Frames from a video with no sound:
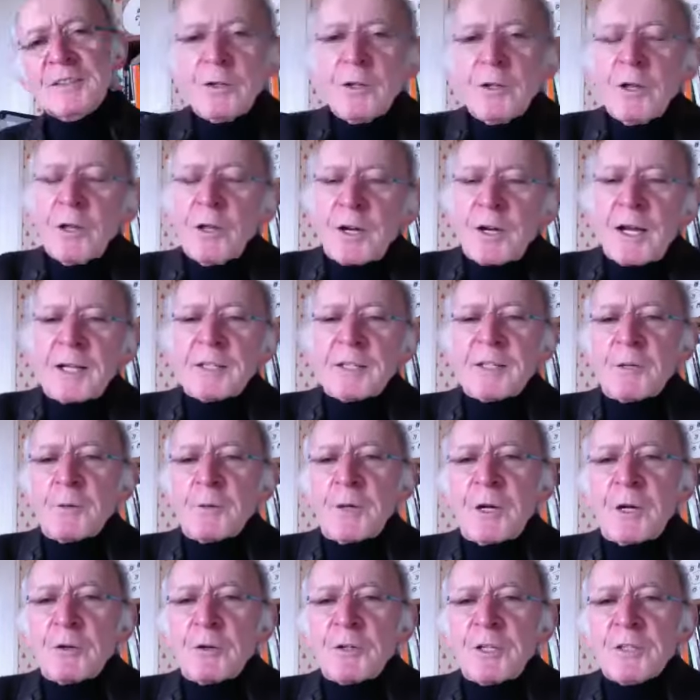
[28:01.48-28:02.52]
the other hand, you
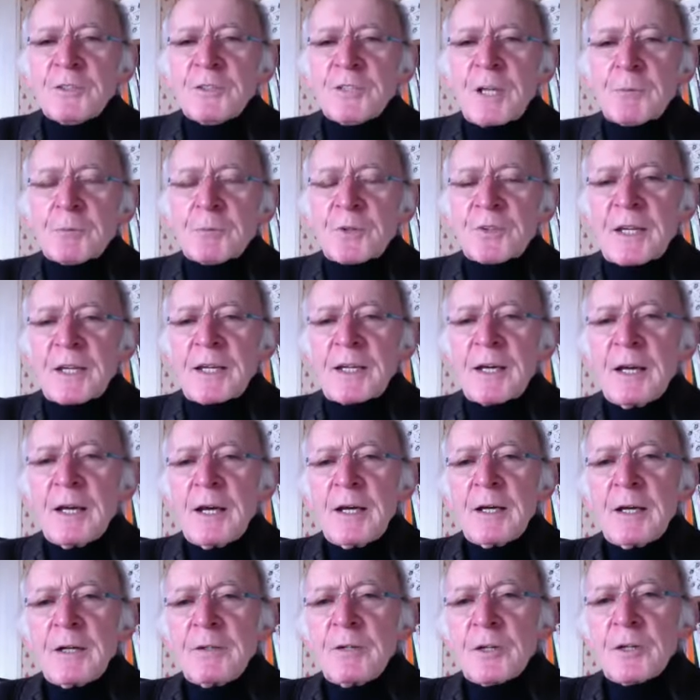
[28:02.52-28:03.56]
know, you start to think,
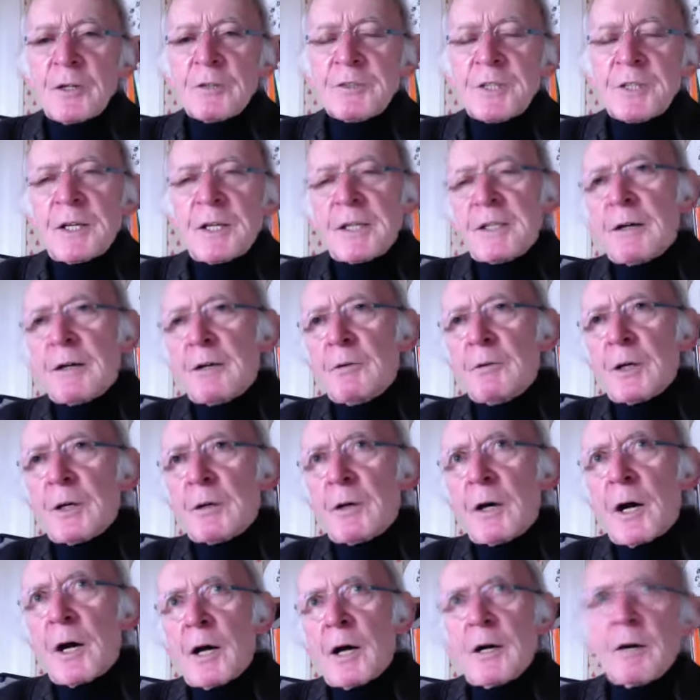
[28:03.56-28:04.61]
you're saying,
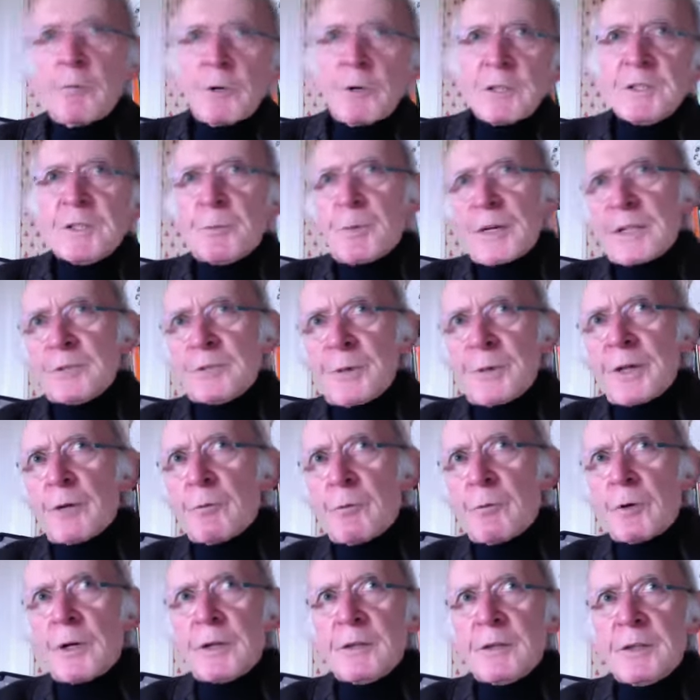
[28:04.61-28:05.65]
well, what's the best way to
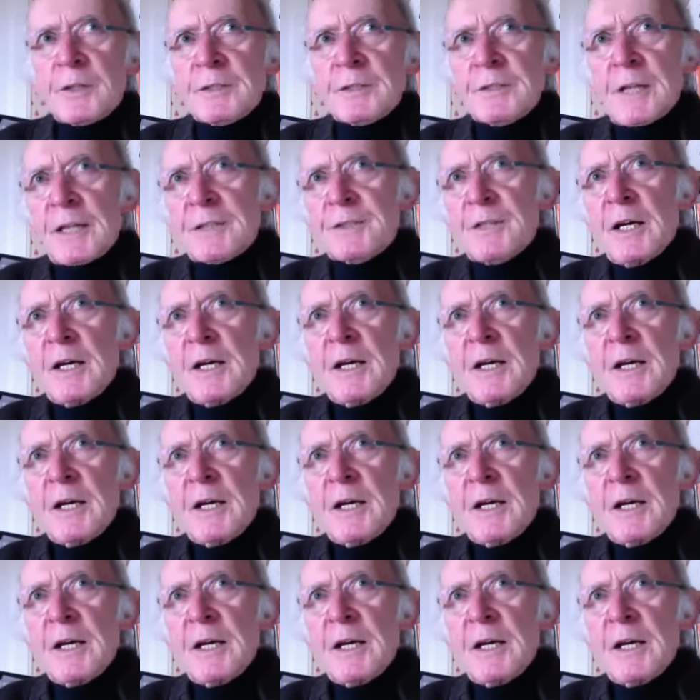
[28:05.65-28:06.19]
work this out?